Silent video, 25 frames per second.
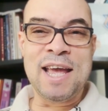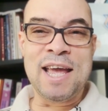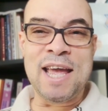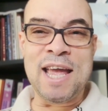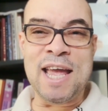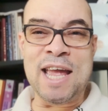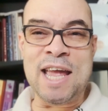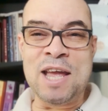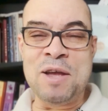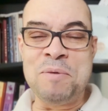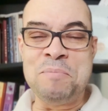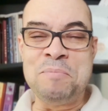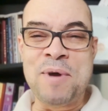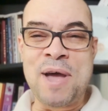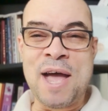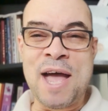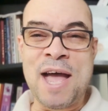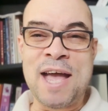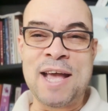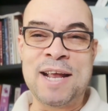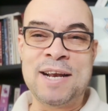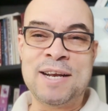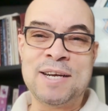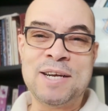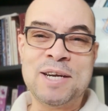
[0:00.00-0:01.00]

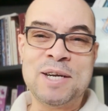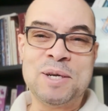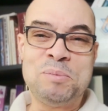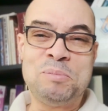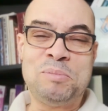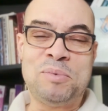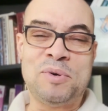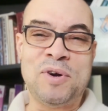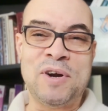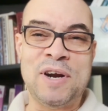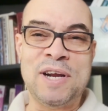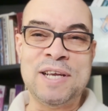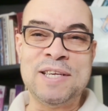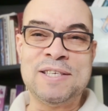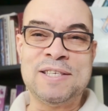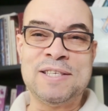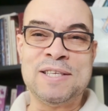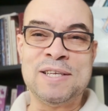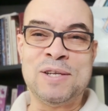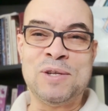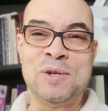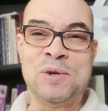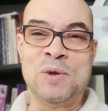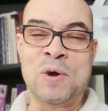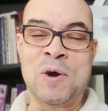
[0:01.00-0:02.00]
amen. Praise
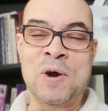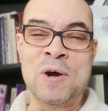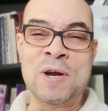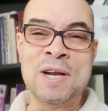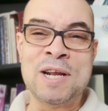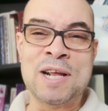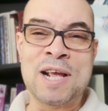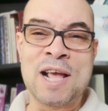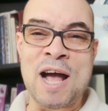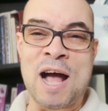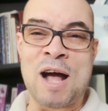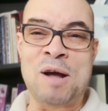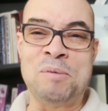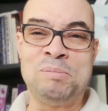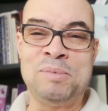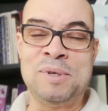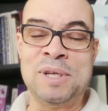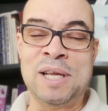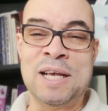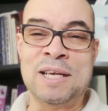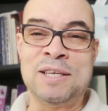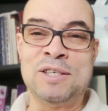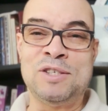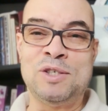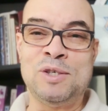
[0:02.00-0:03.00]
the Lord. God
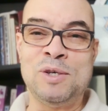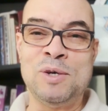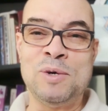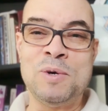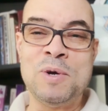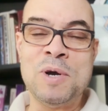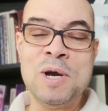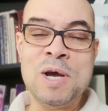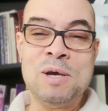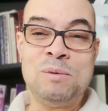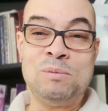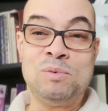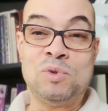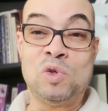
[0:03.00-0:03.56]
bless you.